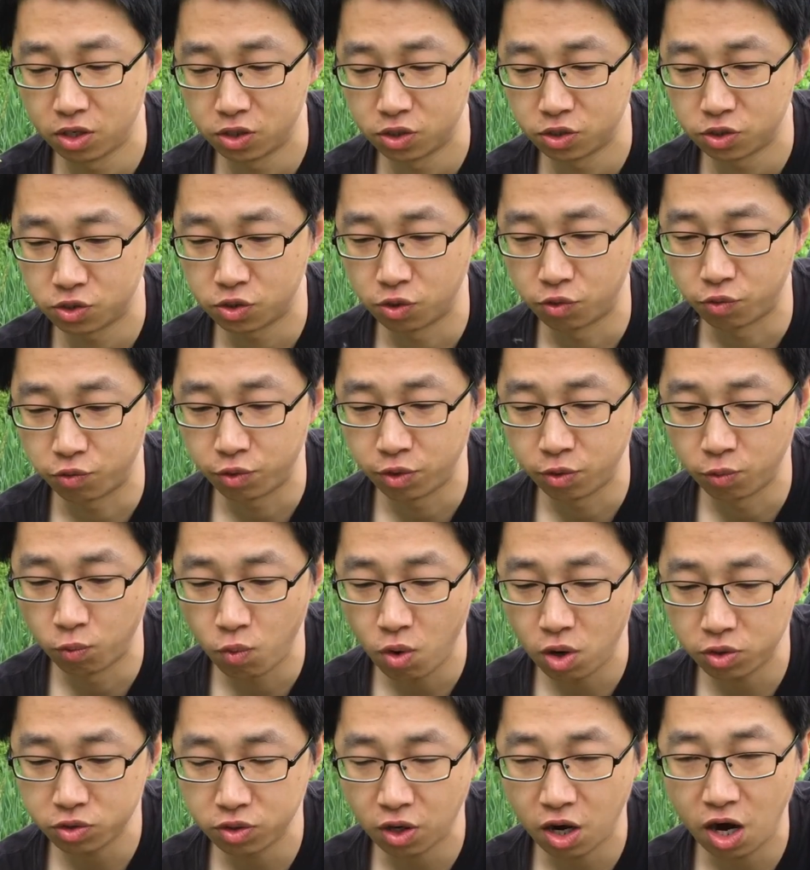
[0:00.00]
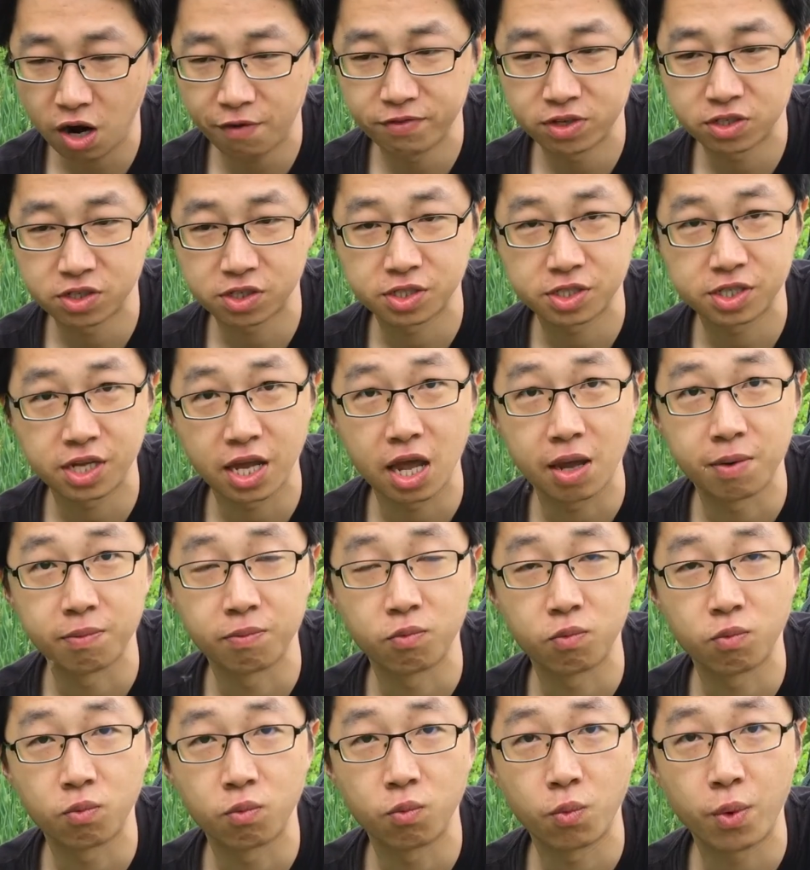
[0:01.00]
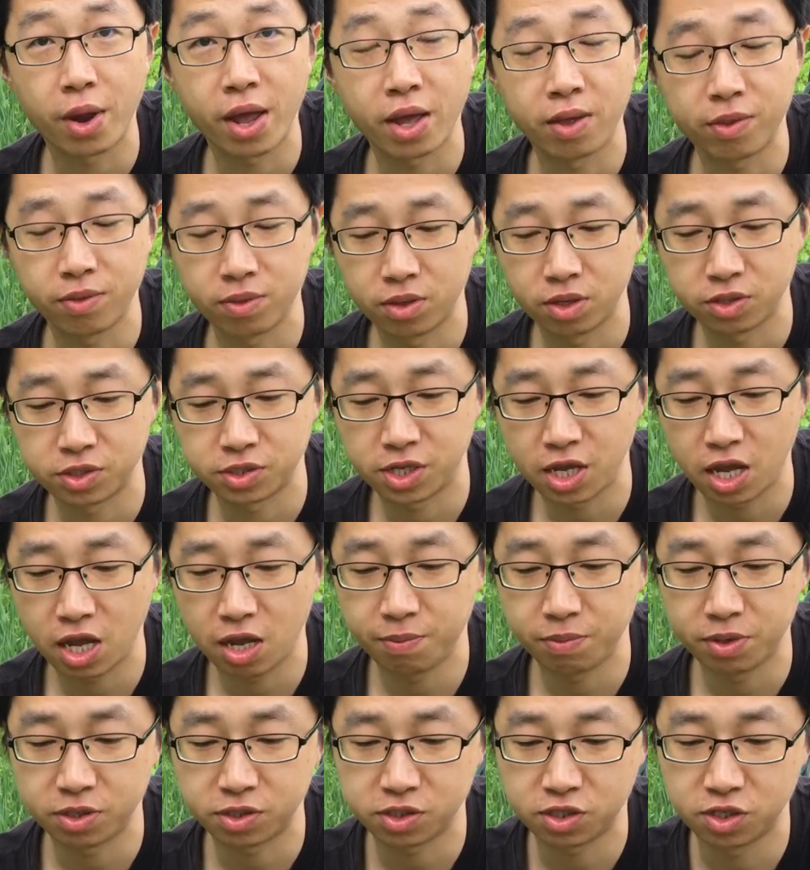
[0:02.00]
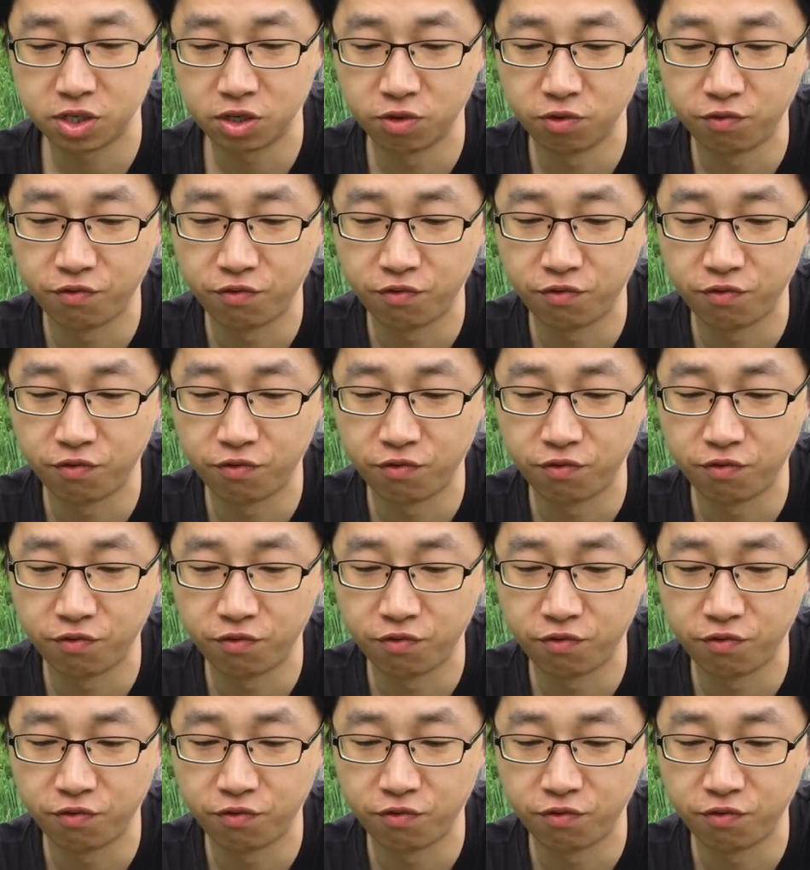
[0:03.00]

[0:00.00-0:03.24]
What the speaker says: So you want to harvest the stem when the stem is still